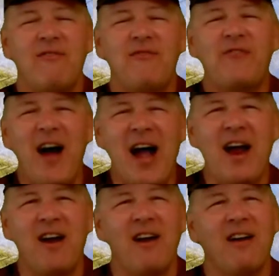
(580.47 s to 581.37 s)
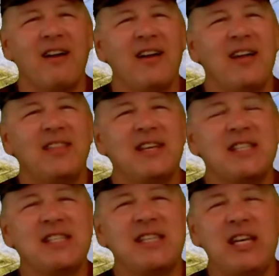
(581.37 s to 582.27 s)
Fire, the
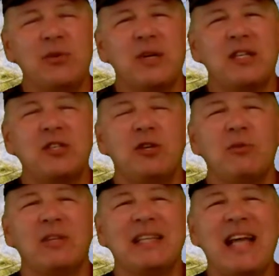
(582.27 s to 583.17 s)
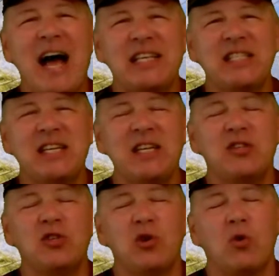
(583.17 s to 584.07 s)
secret to lasting
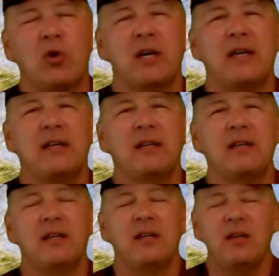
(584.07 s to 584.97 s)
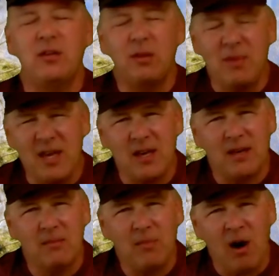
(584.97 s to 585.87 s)
joy, to me,
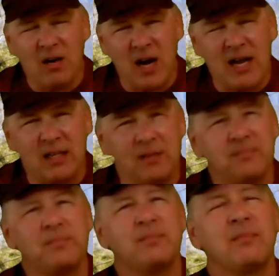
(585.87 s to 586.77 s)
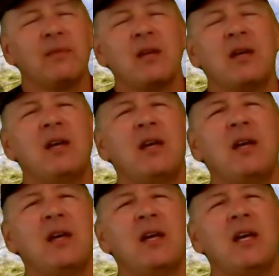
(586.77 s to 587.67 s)
Mark Heidt,
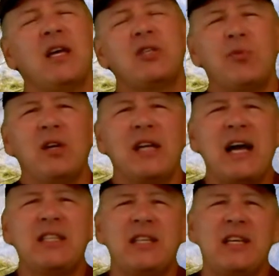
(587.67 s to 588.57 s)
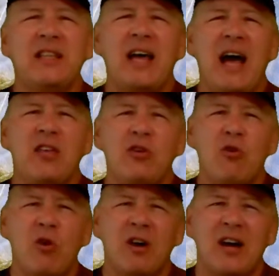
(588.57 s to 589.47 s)
is realizing that
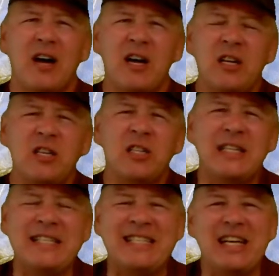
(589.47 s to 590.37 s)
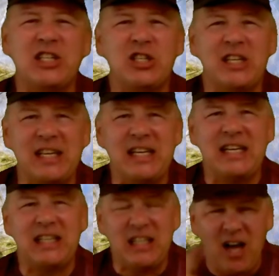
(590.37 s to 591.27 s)
you're unconditionally
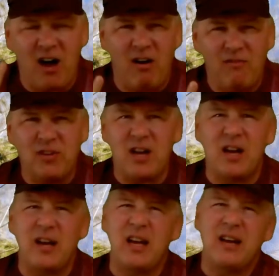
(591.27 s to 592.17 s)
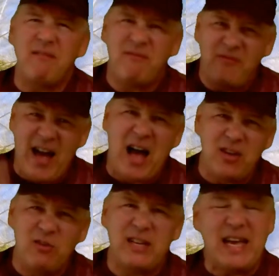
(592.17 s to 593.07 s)
loved,
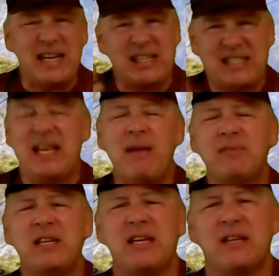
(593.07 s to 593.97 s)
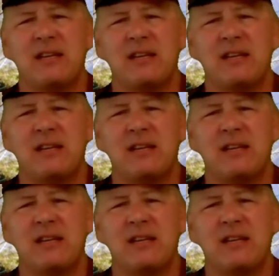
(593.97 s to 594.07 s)
valued, and accepted.